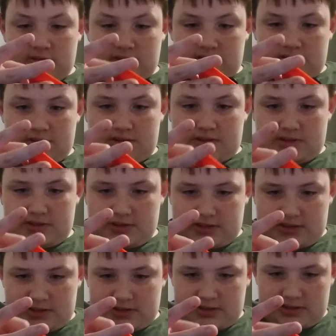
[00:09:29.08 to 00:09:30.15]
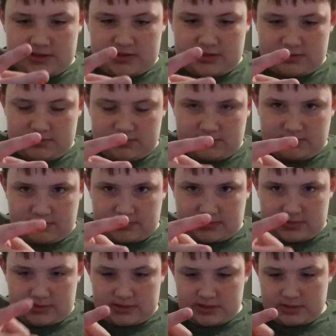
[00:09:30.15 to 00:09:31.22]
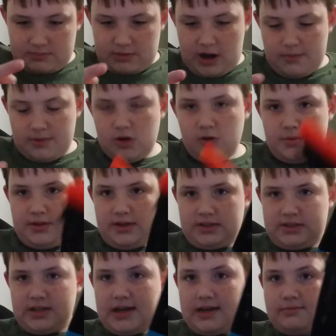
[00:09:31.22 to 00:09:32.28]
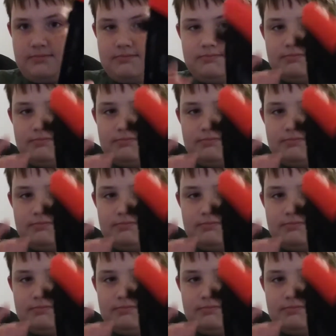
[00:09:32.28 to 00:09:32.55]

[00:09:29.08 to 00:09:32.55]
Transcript: just gotta pop it open like that.